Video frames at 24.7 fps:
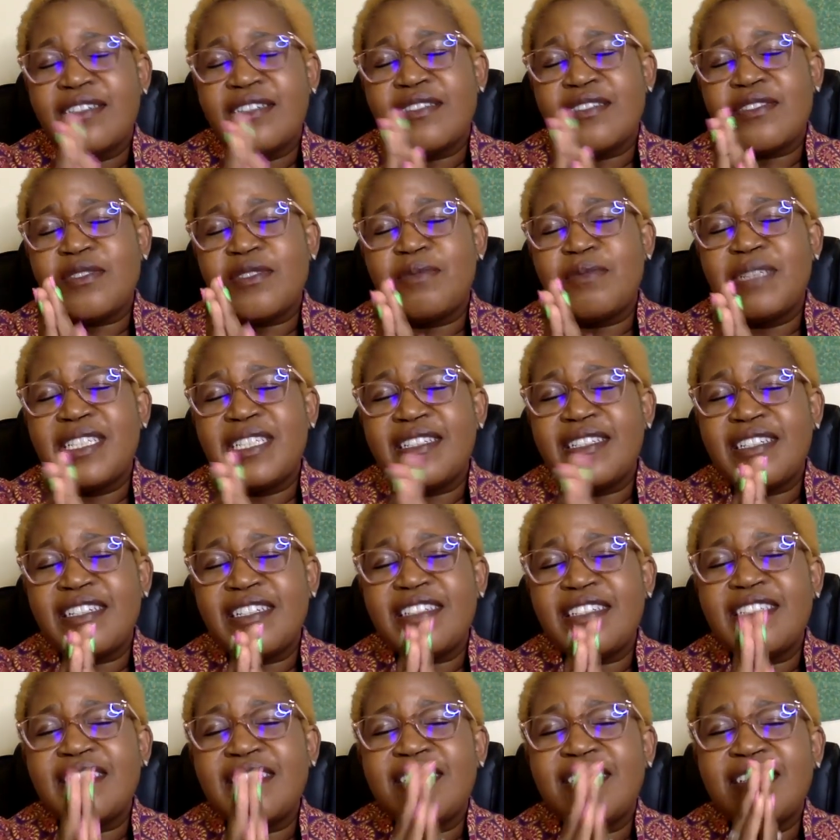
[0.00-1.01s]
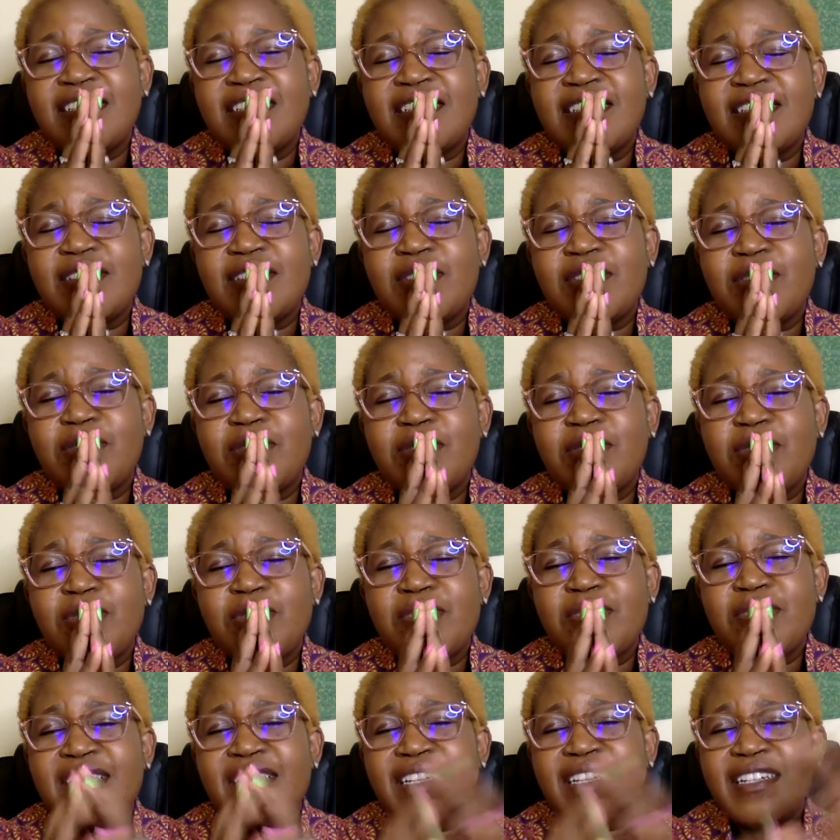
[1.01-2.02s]
So meditation teaches you to
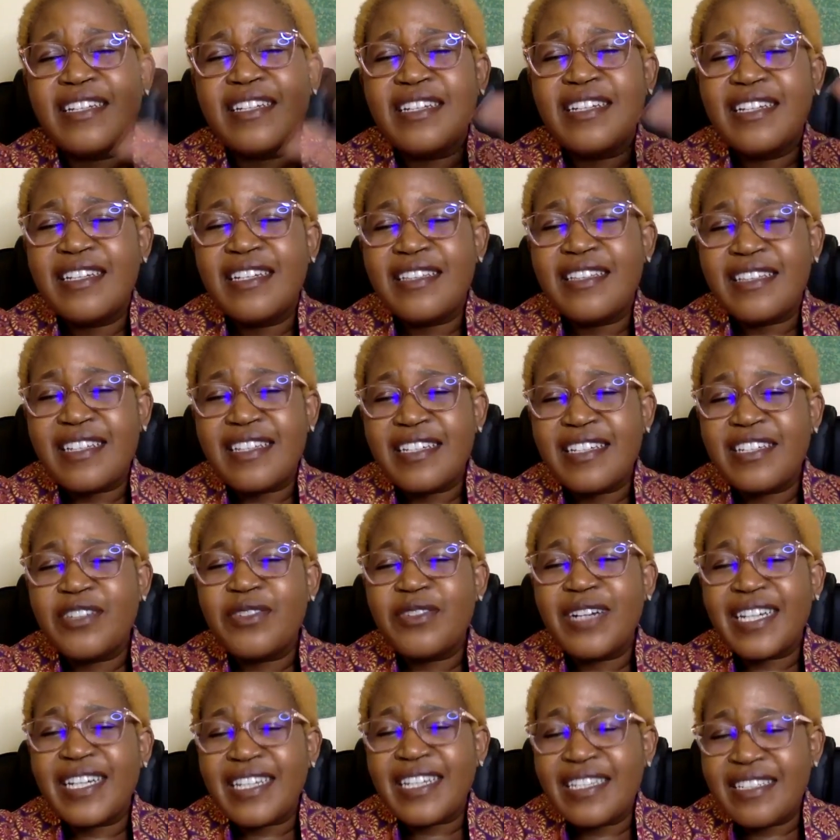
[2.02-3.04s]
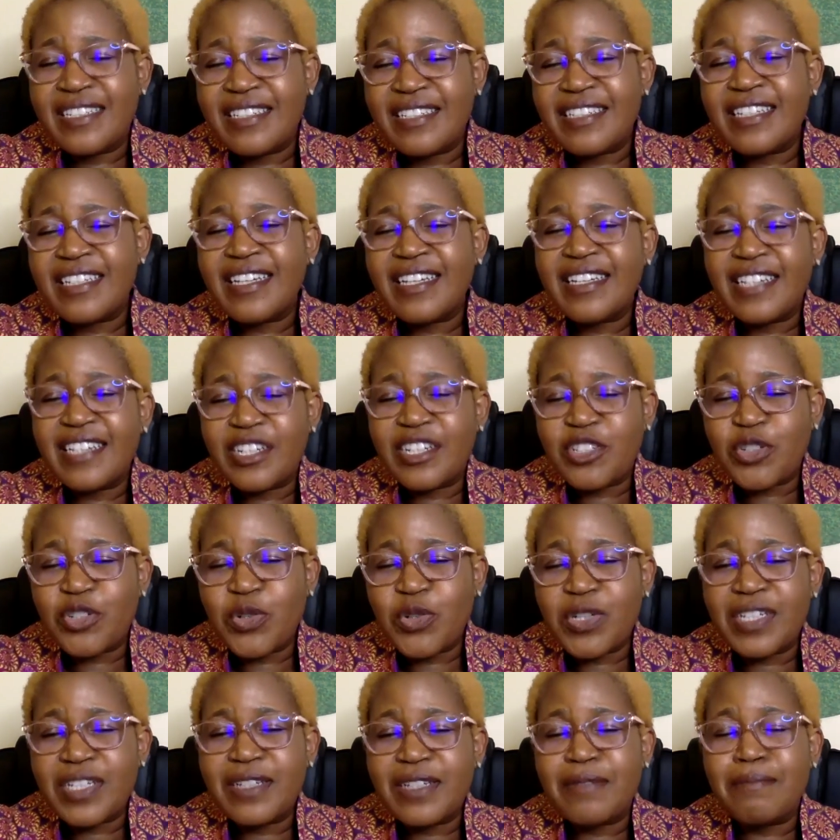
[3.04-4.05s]
say, the ego, I can hear you're
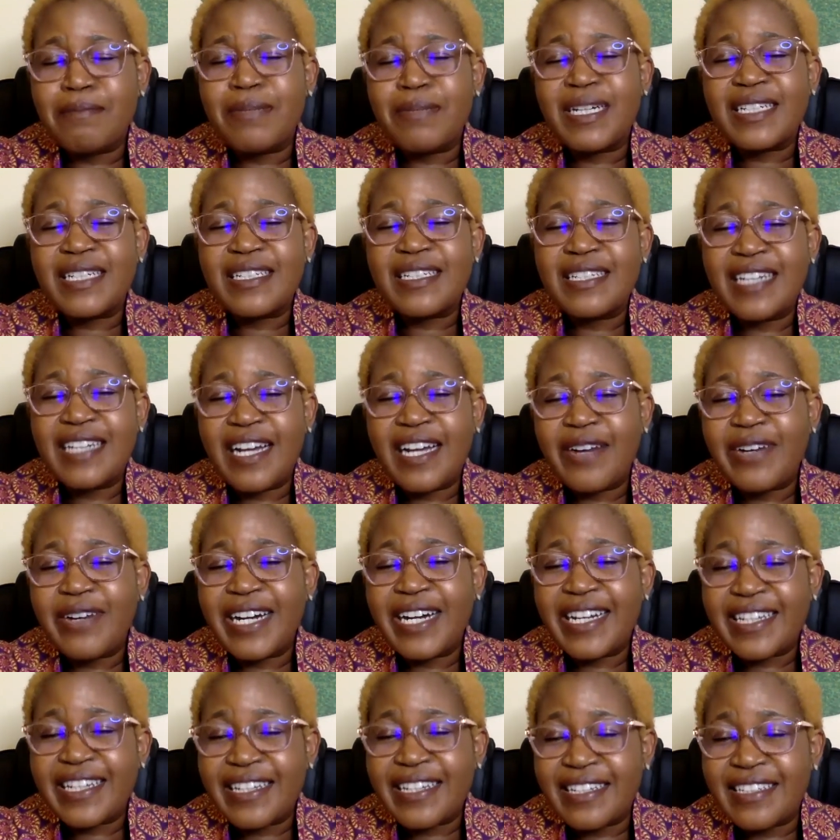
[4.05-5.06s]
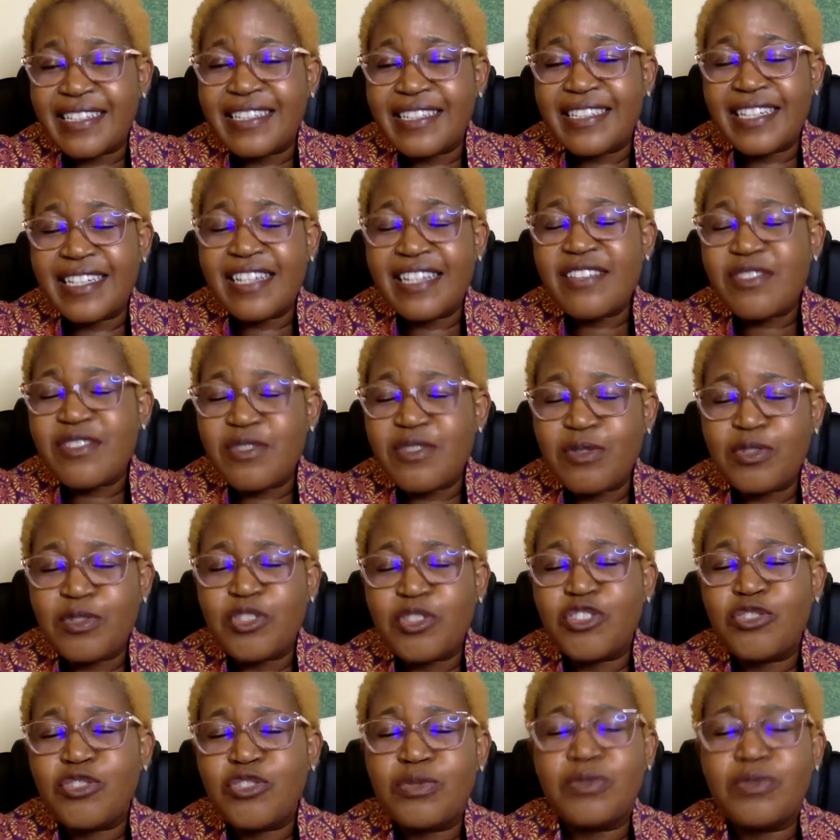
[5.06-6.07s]
talking, but now I can hear it's
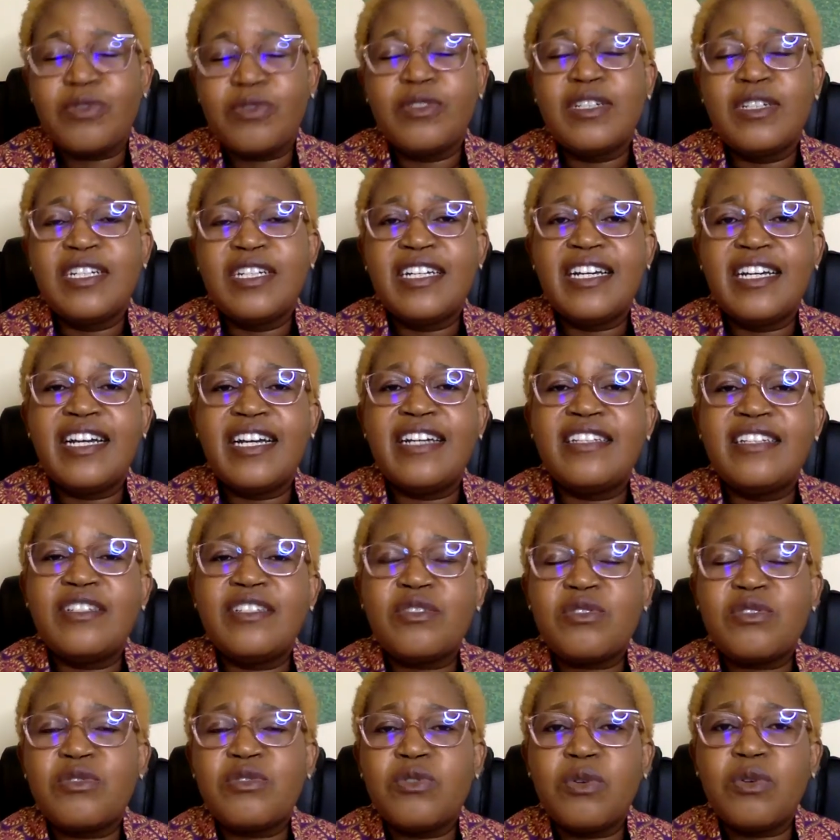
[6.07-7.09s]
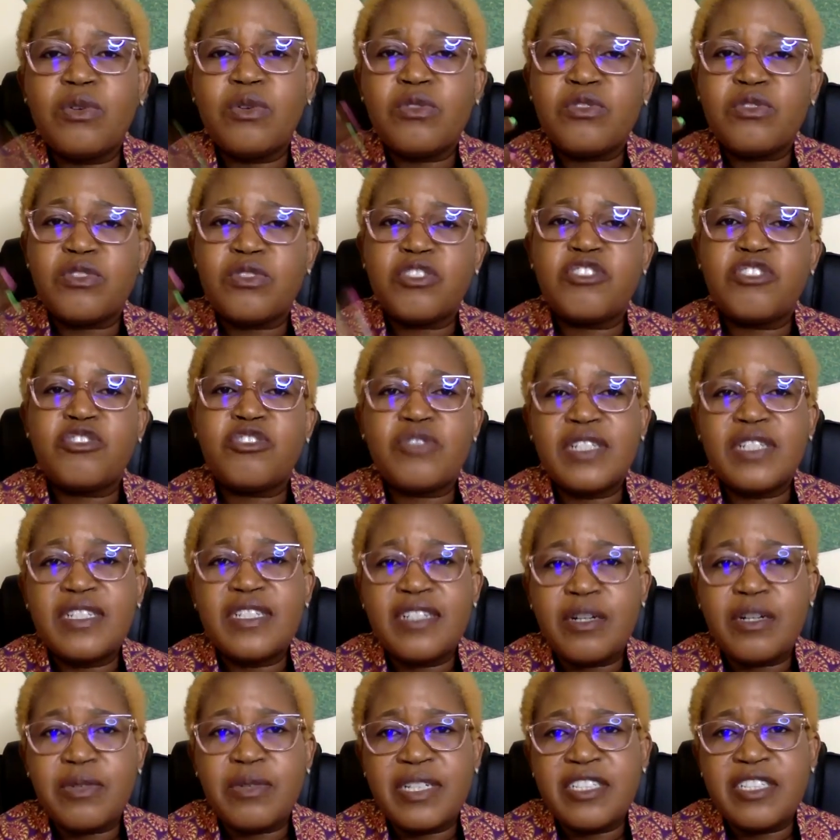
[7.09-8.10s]
not you. And you also
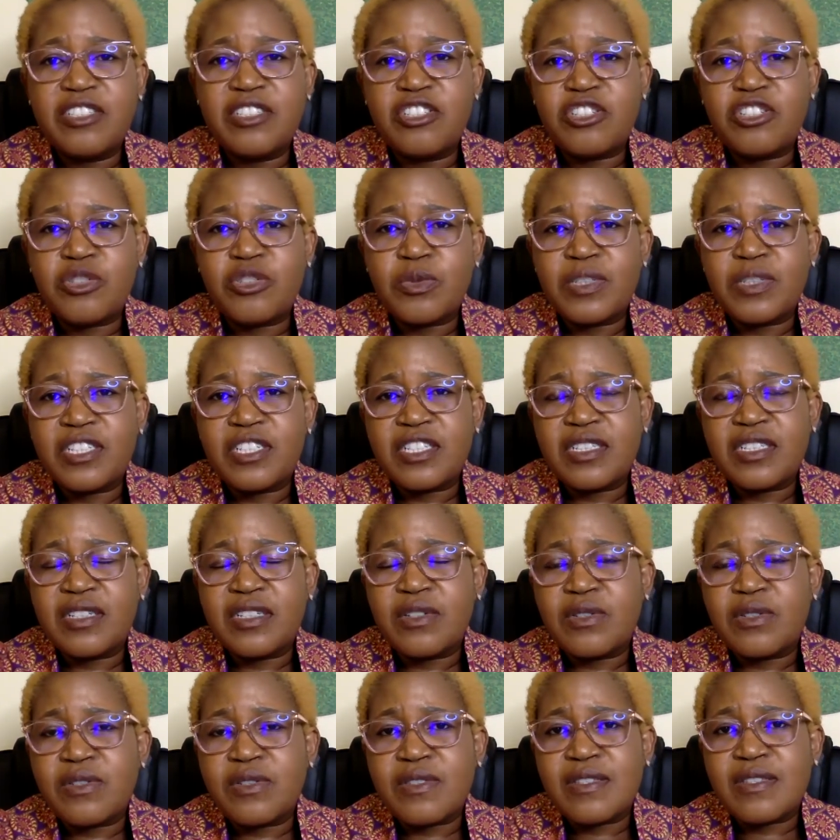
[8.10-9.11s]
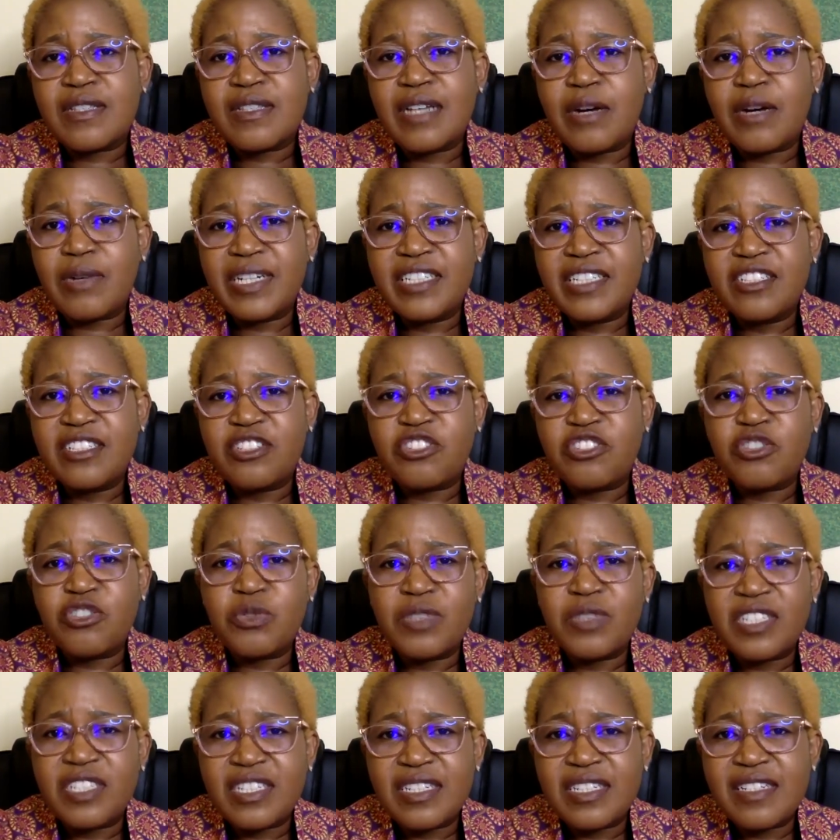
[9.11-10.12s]
train our intuition, because our
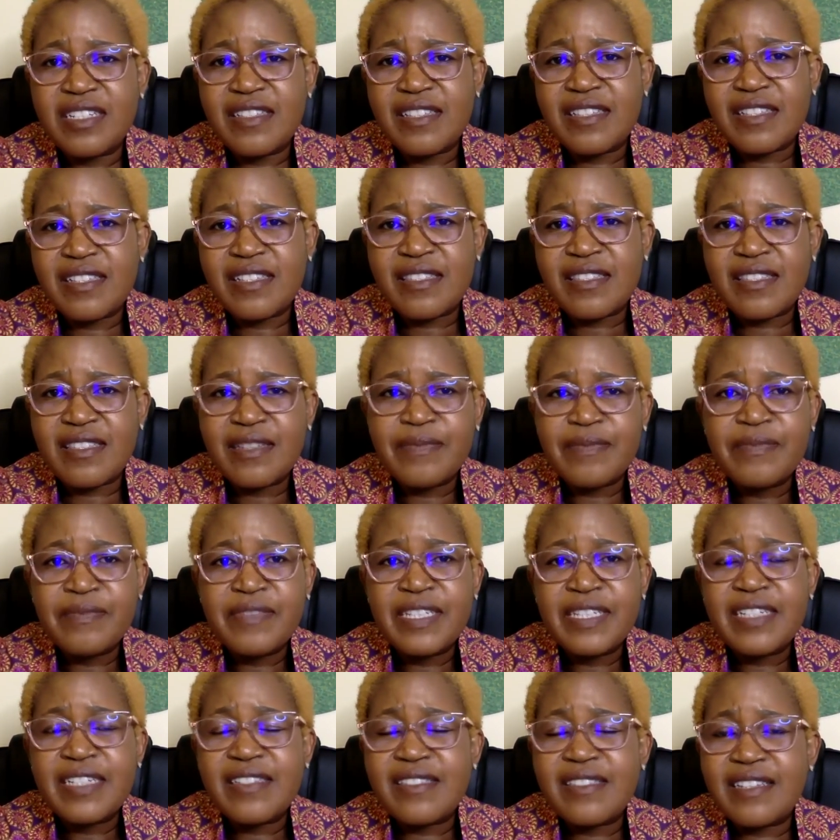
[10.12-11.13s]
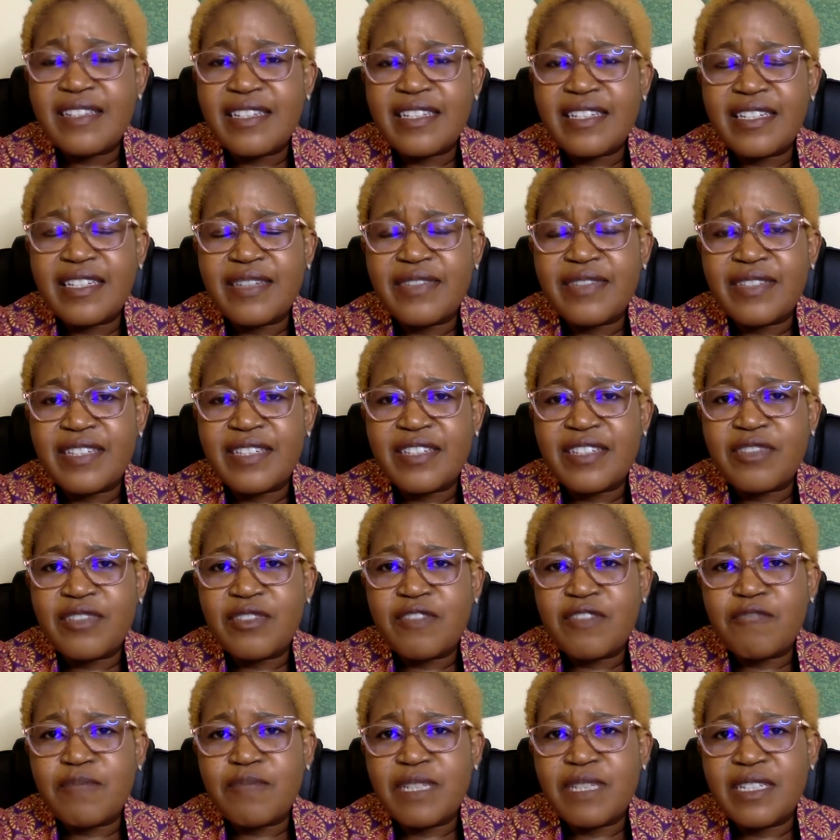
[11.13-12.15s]
intuition is a gift that we
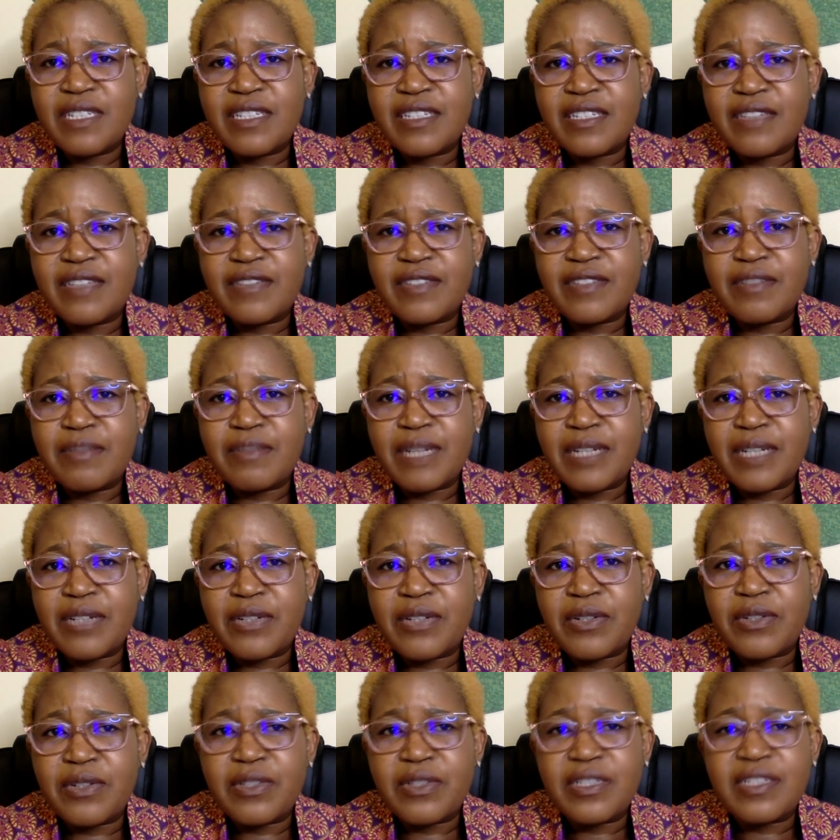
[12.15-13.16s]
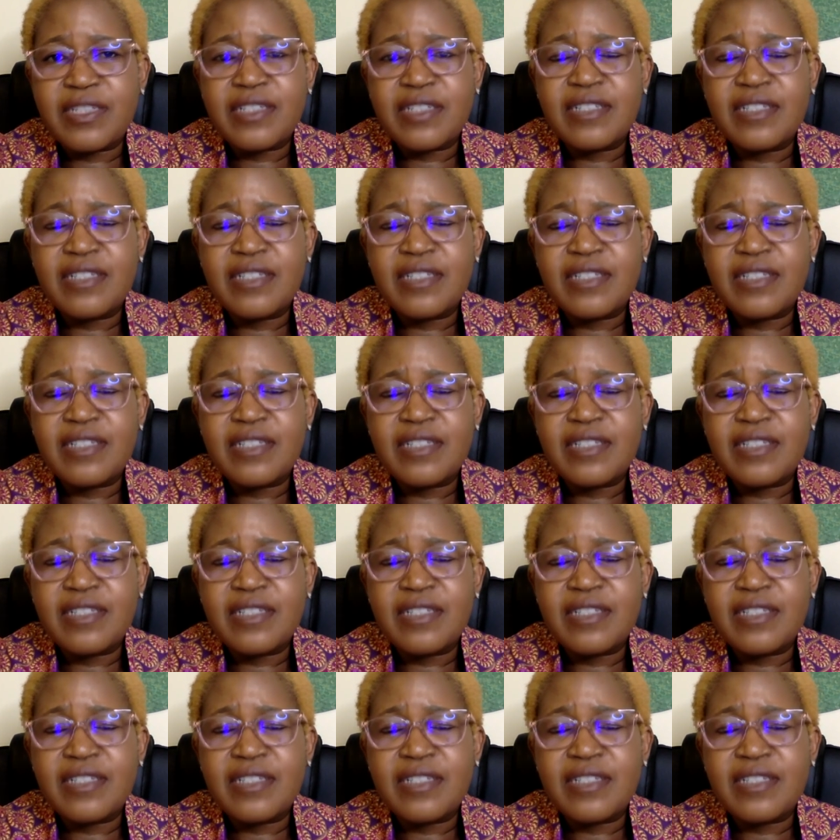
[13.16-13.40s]
have been given by God.